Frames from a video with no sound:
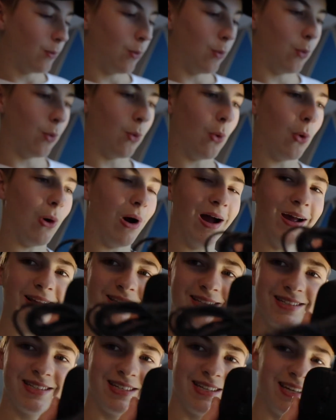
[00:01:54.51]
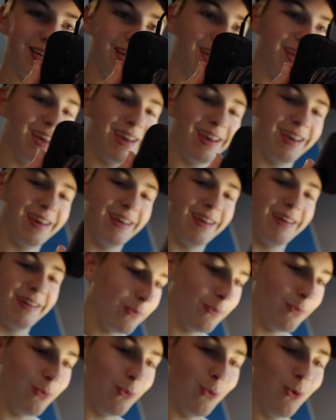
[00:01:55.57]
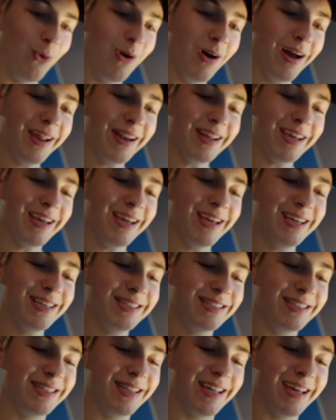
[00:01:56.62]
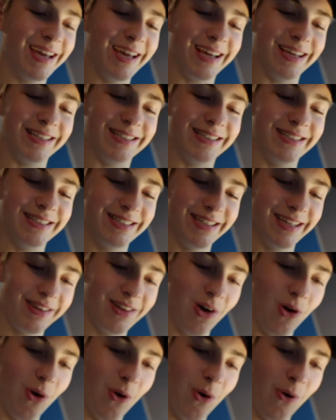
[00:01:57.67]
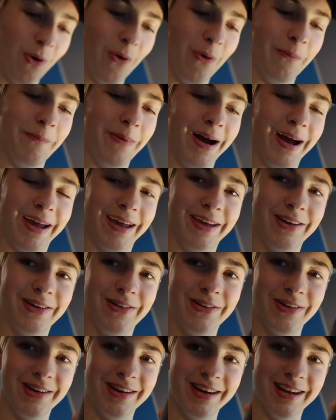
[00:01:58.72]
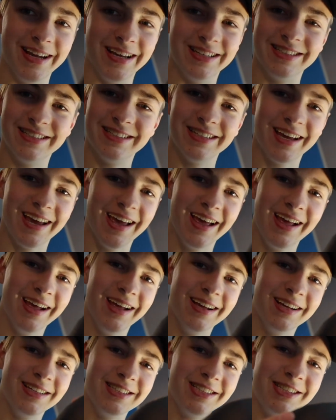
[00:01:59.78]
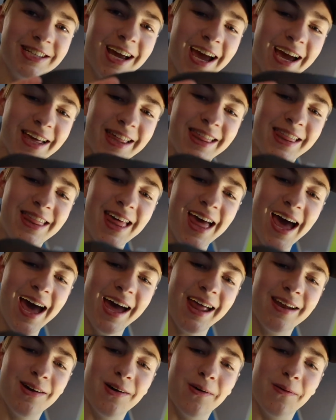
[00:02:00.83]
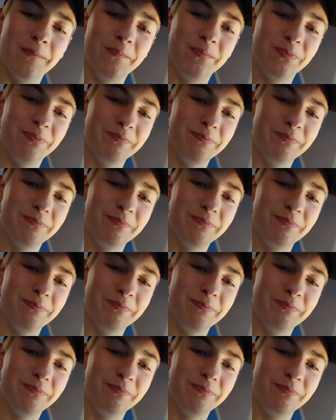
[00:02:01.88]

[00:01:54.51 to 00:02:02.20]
What? What is this? Oh my goodness. Check that out.